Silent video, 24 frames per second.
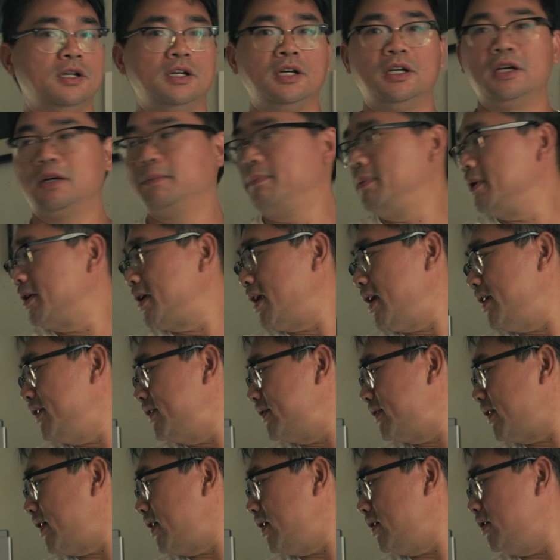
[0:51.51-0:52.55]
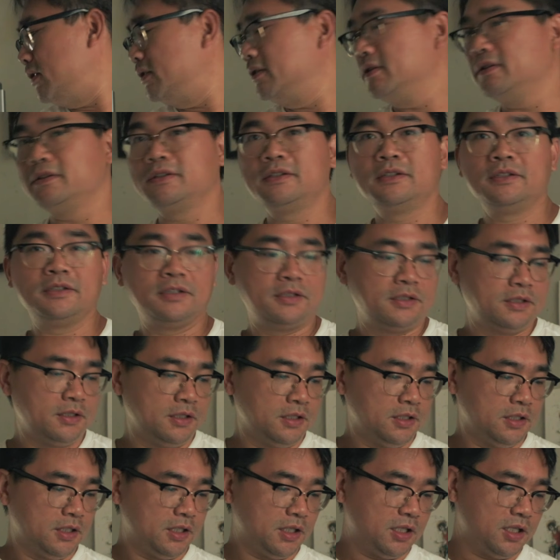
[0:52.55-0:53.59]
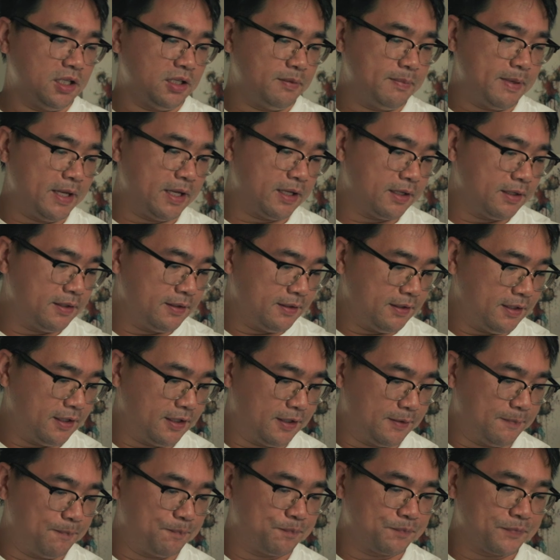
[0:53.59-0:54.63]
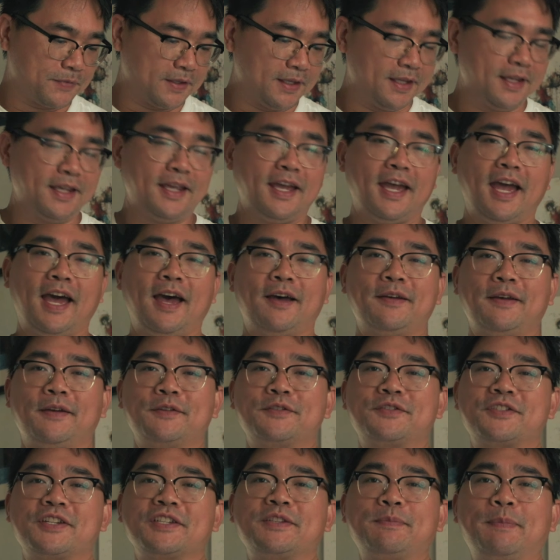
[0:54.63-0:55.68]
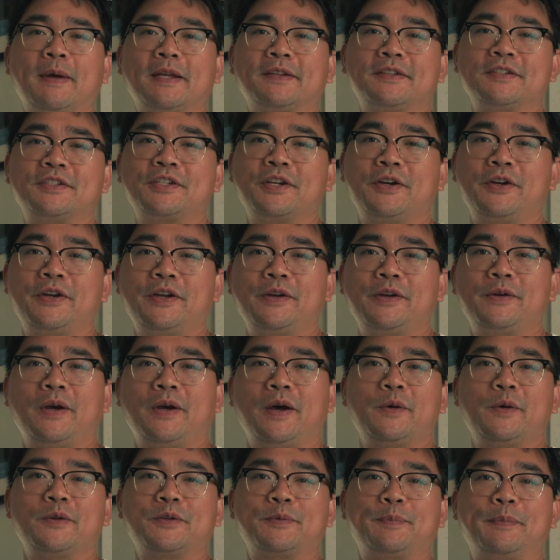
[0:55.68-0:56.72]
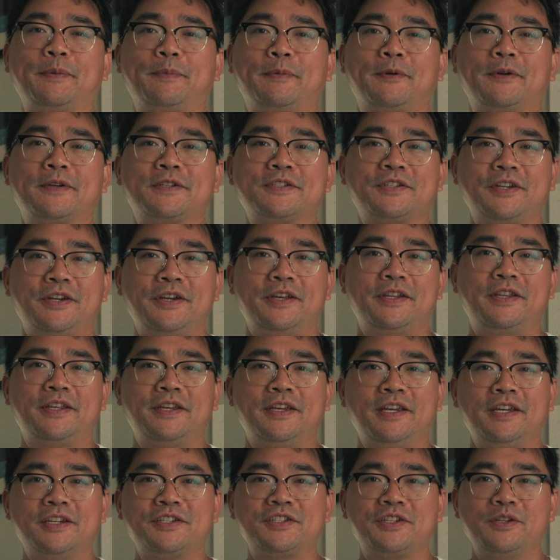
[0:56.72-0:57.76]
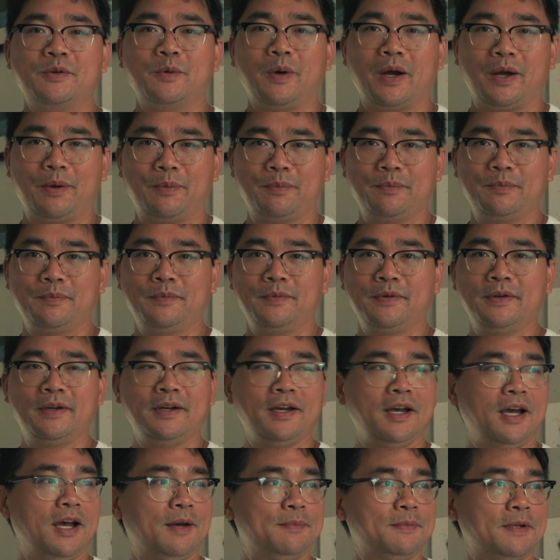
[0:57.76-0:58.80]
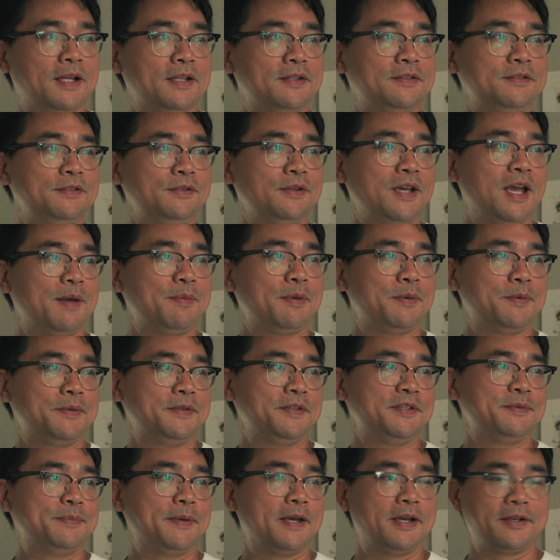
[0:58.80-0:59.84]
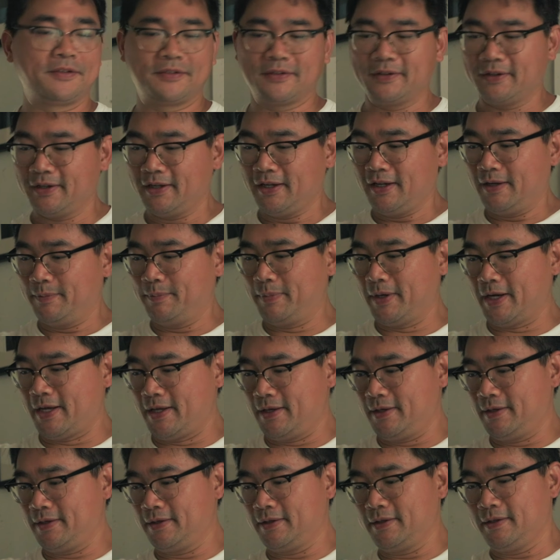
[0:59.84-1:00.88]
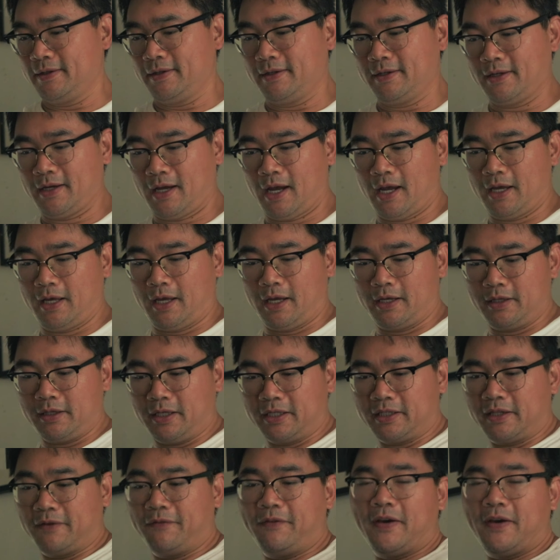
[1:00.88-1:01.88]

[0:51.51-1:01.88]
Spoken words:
bookcase style bag. I was just about to show you. I was going to show you the issue why I'm not too happy with these bags, but I like the